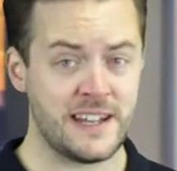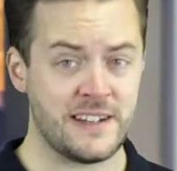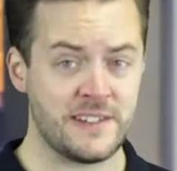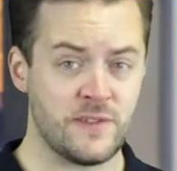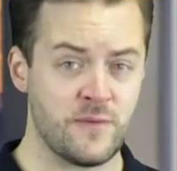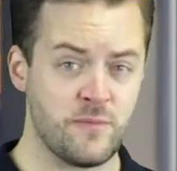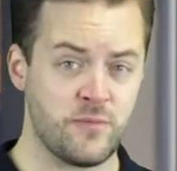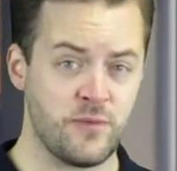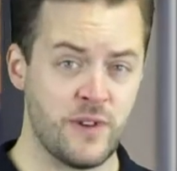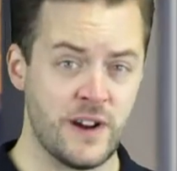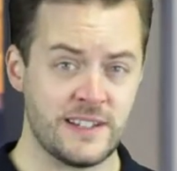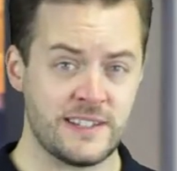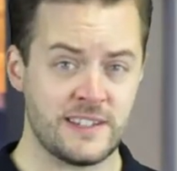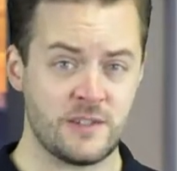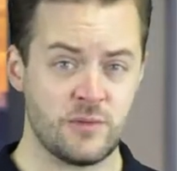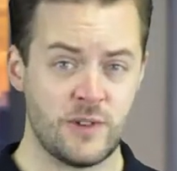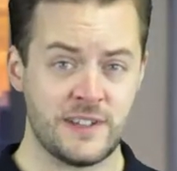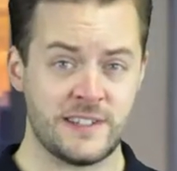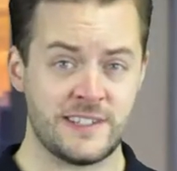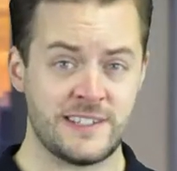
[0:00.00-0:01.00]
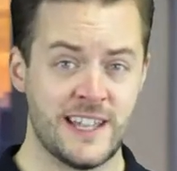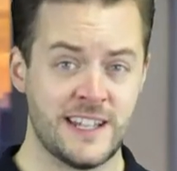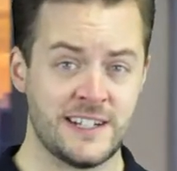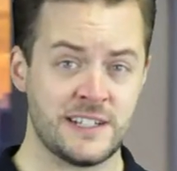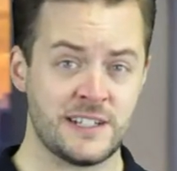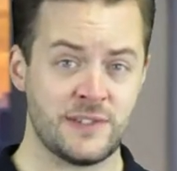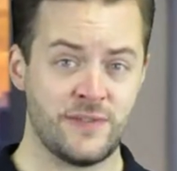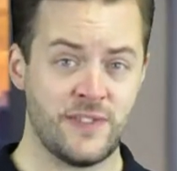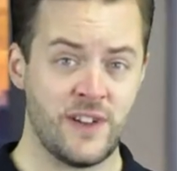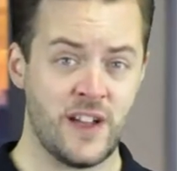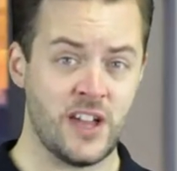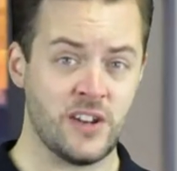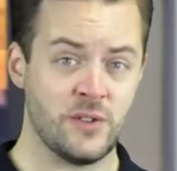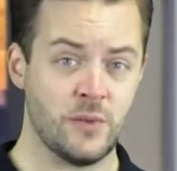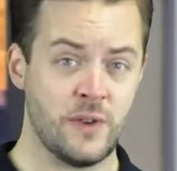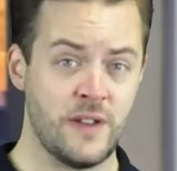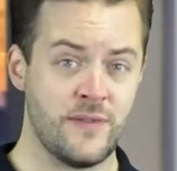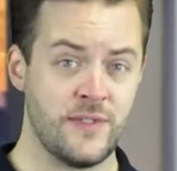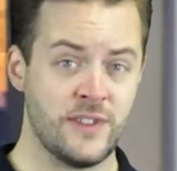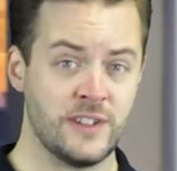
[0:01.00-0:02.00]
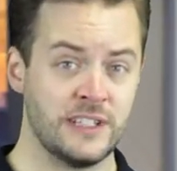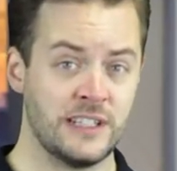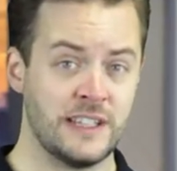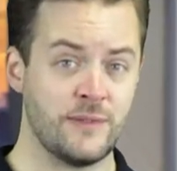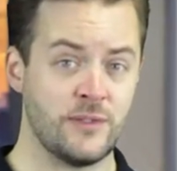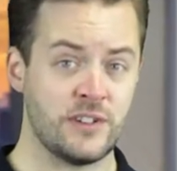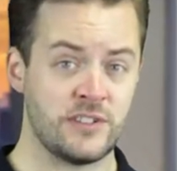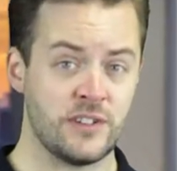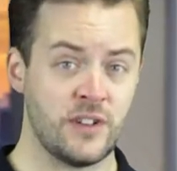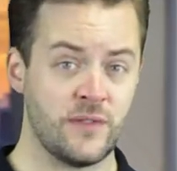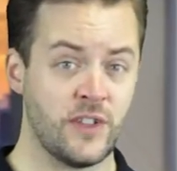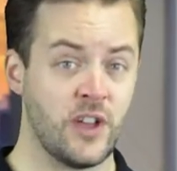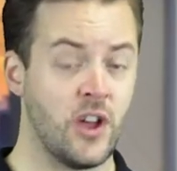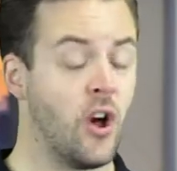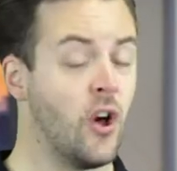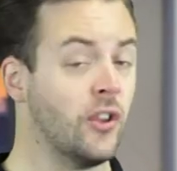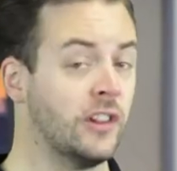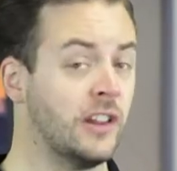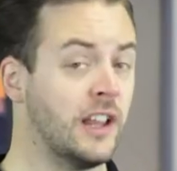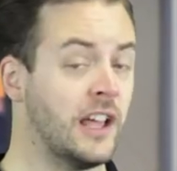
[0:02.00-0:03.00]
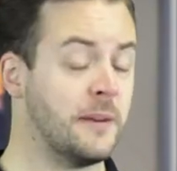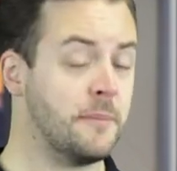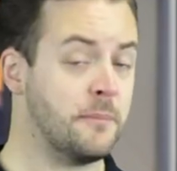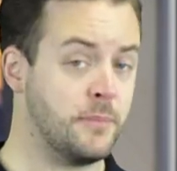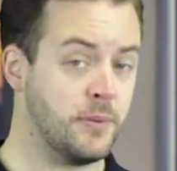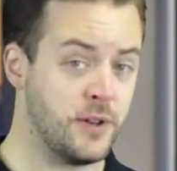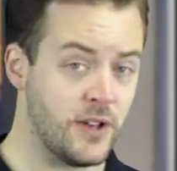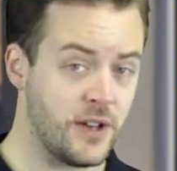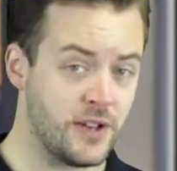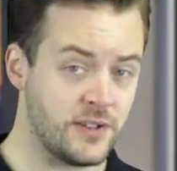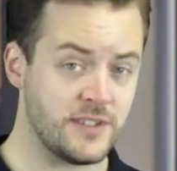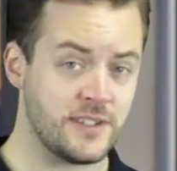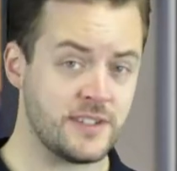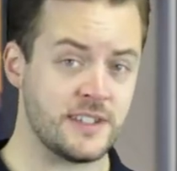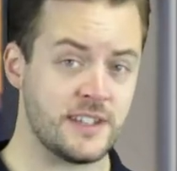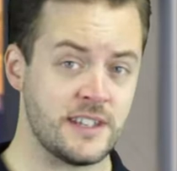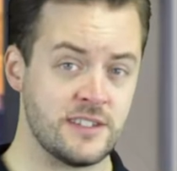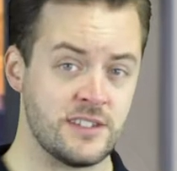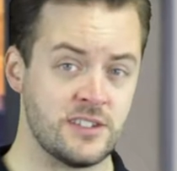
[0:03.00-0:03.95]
of Brits were satisfied with the deliveries of their online purchases,